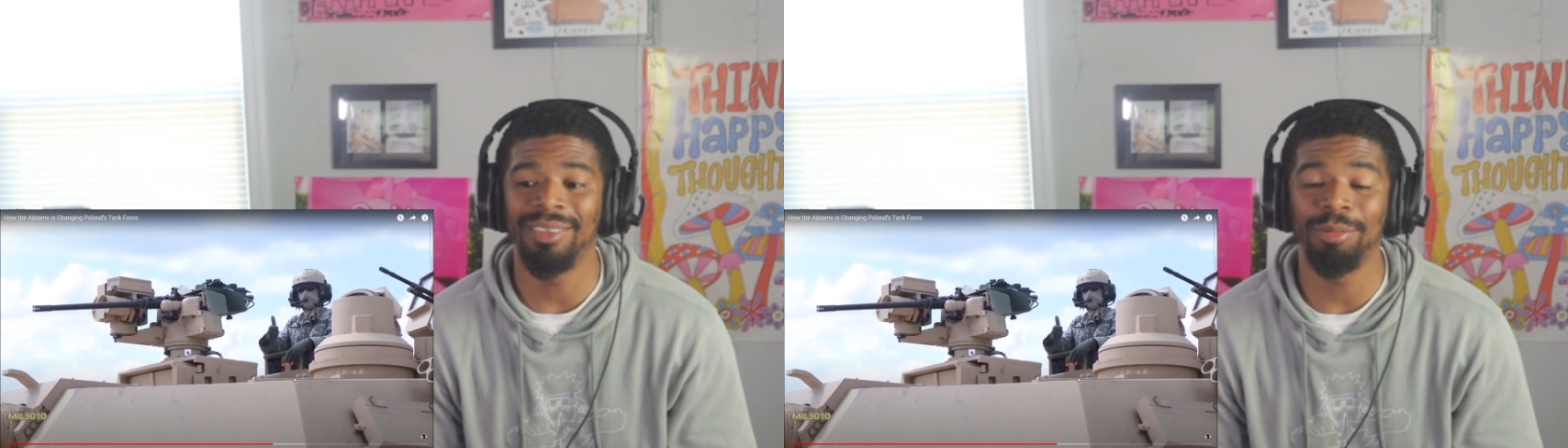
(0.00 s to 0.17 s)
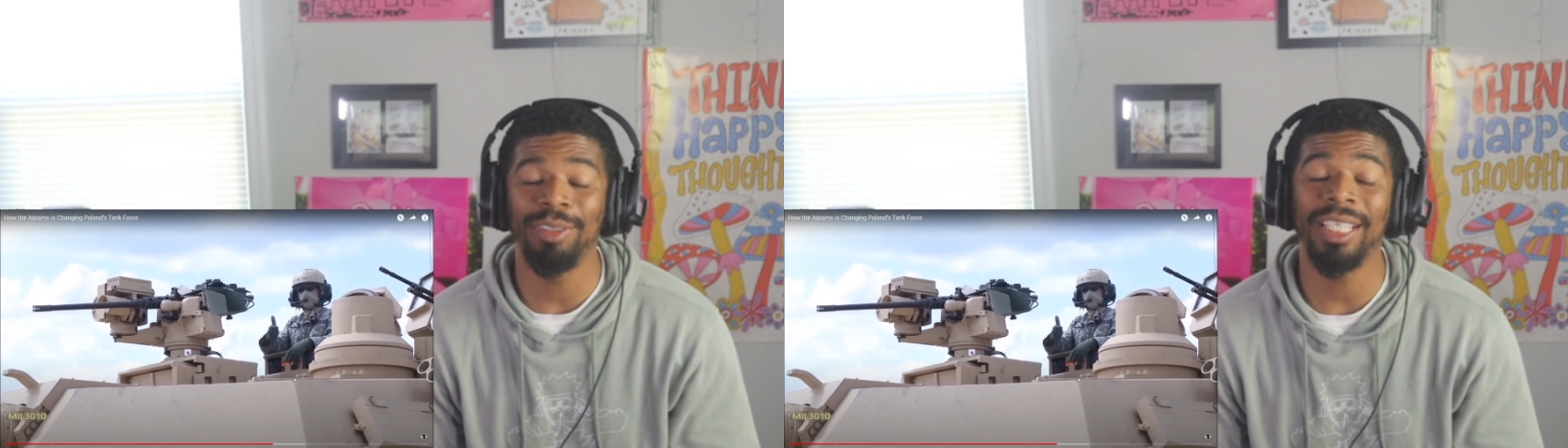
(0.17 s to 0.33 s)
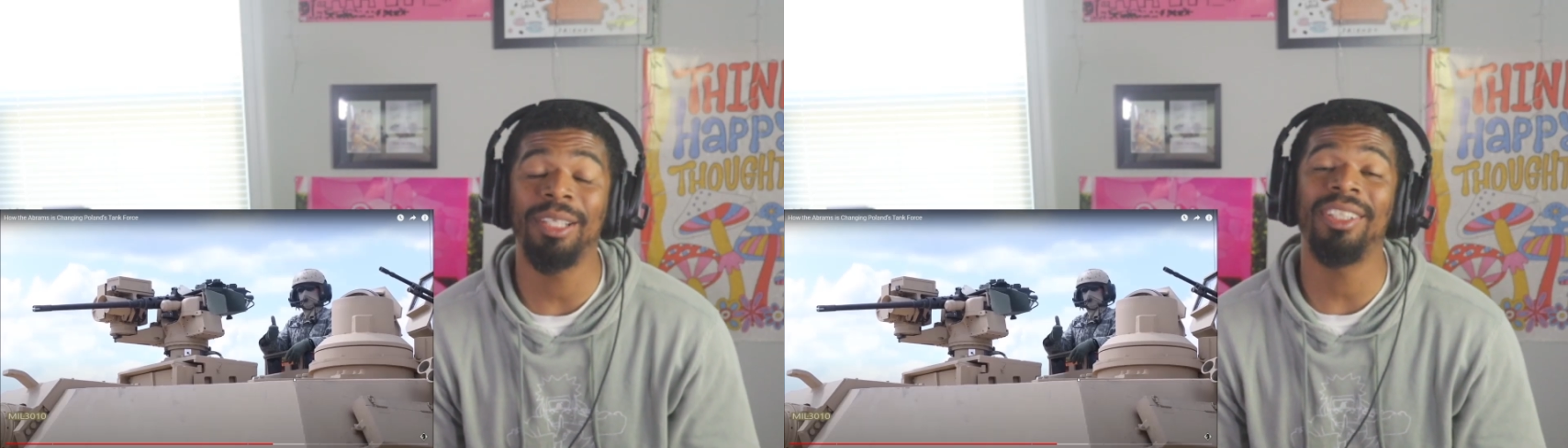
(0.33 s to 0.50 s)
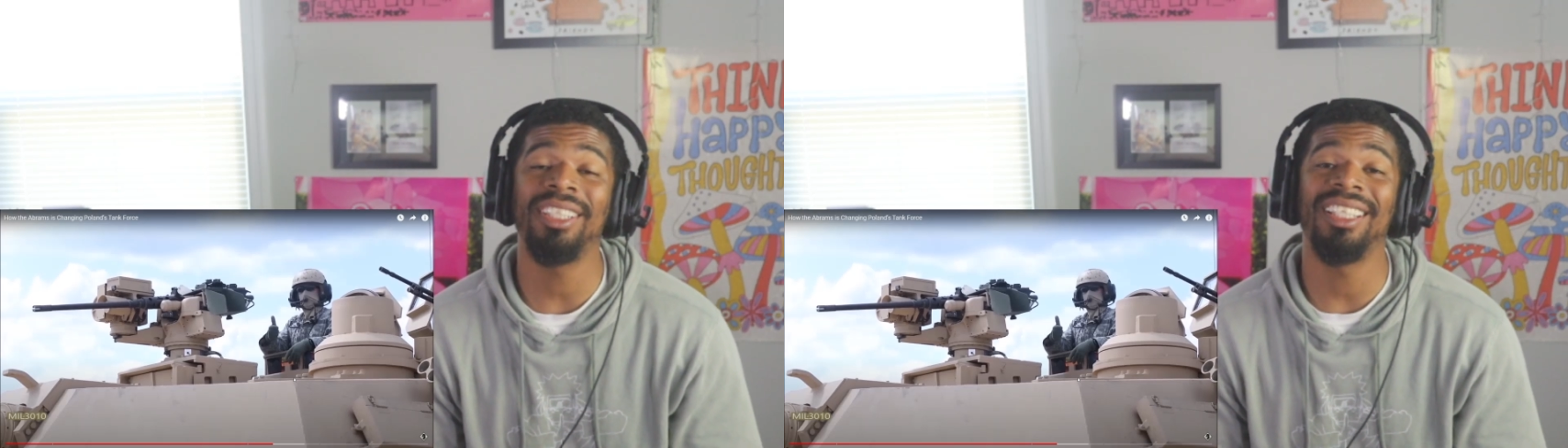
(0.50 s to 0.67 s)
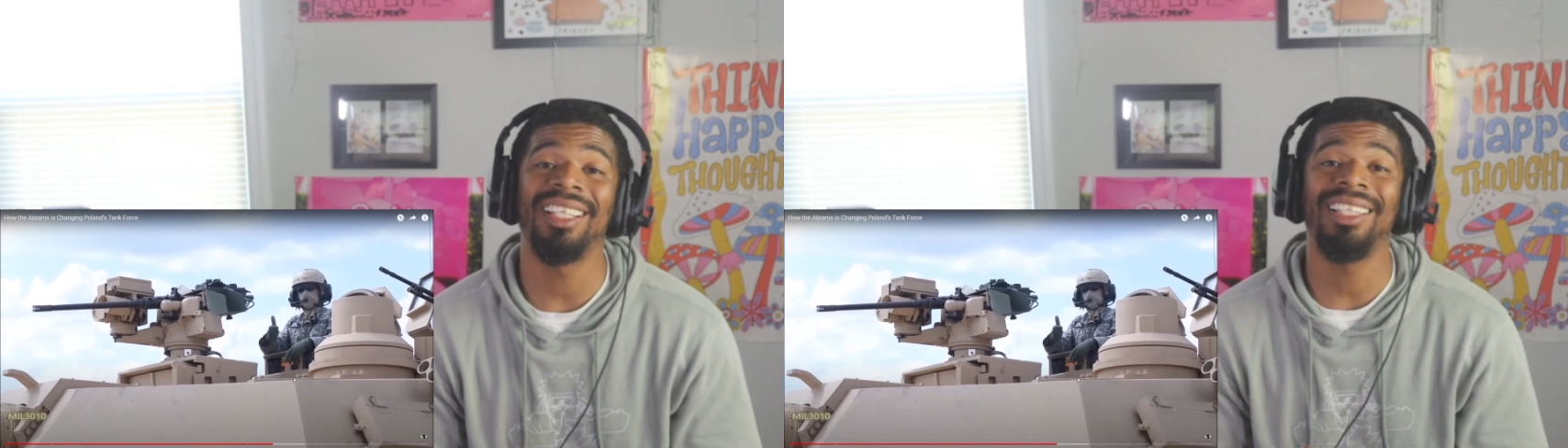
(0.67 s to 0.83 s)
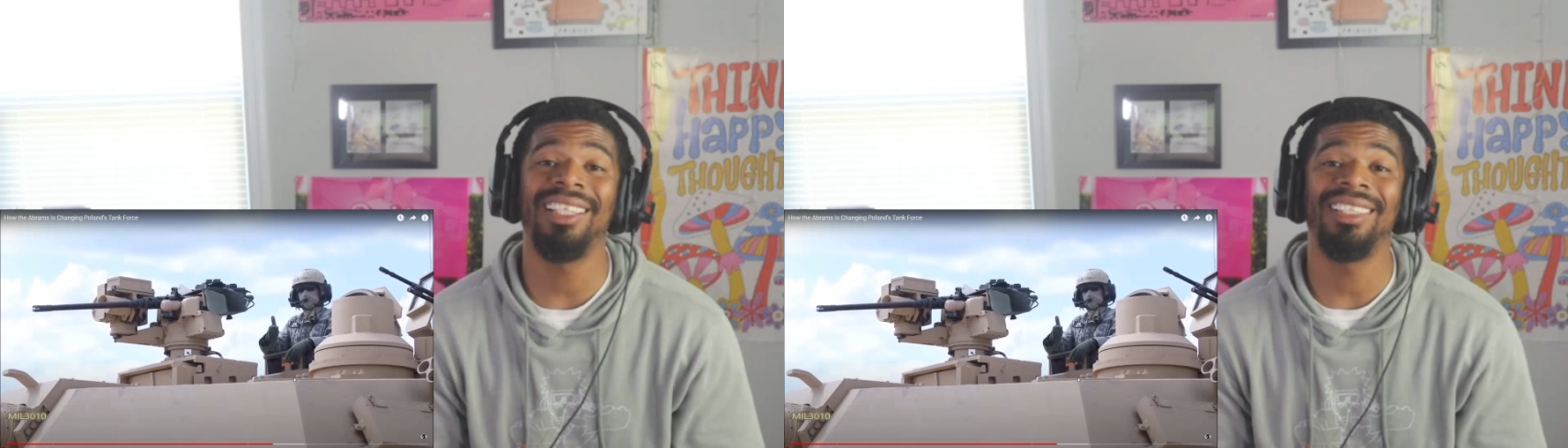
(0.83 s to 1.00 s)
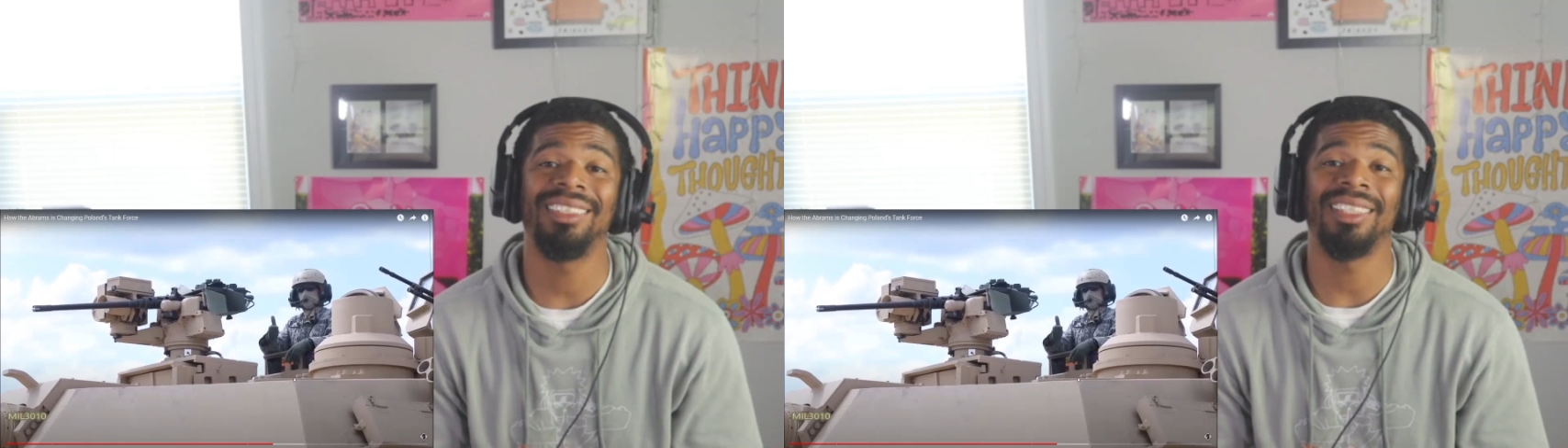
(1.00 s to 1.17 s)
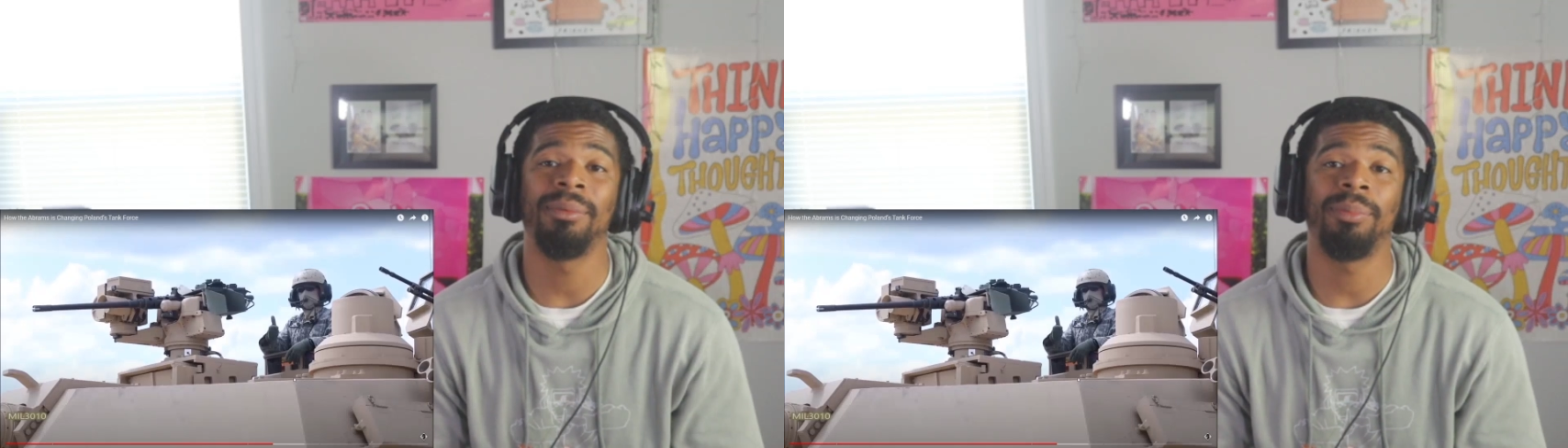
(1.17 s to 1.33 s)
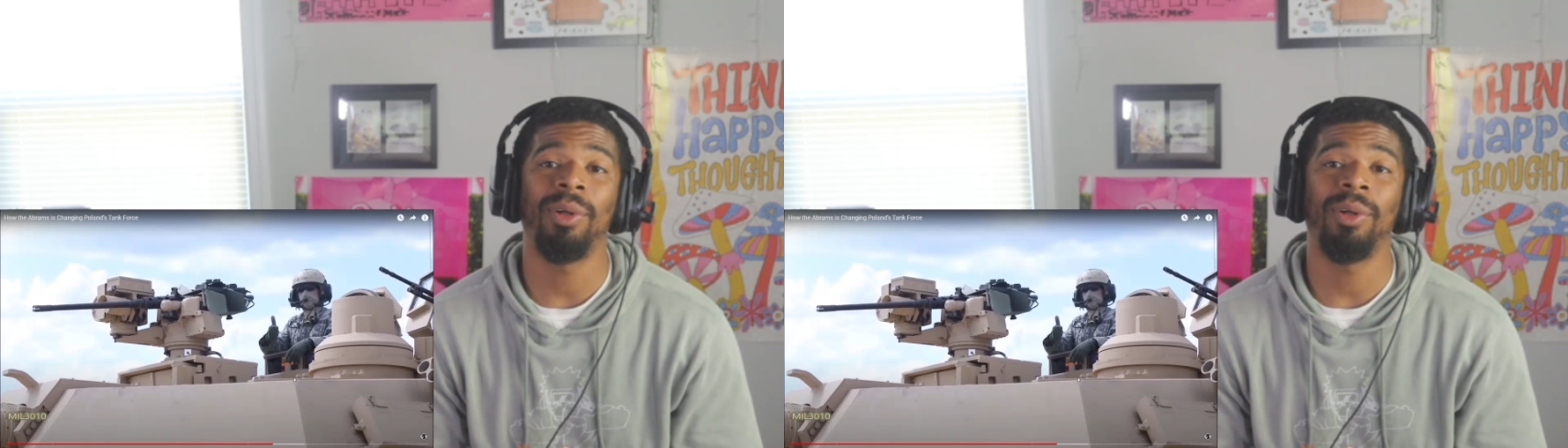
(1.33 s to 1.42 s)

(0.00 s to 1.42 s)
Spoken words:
very elite in